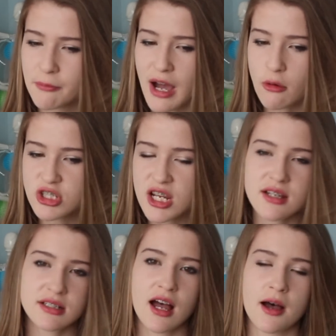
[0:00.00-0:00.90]

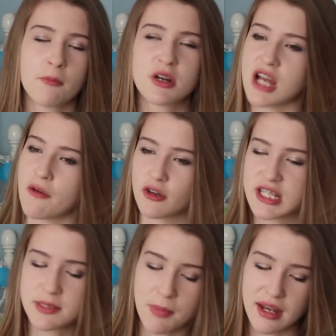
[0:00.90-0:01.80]
voucher, which I've already
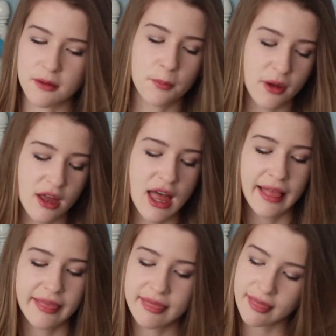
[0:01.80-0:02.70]
spent, but
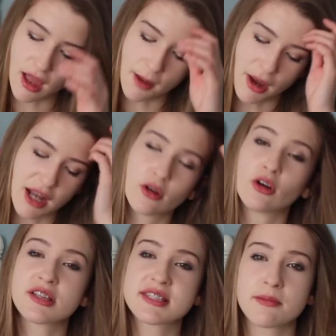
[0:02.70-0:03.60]
I
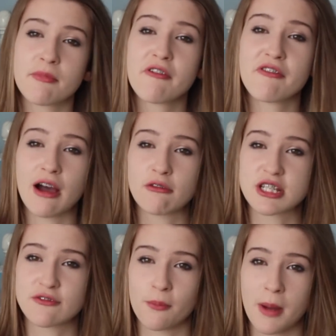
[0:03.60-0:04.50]
got some
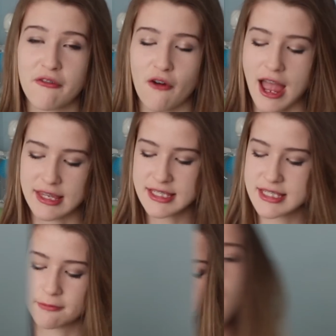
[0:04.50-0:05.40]
vouchers from my
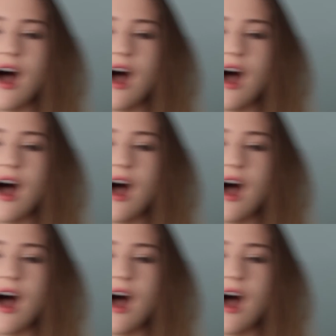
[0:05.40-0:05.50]
friends.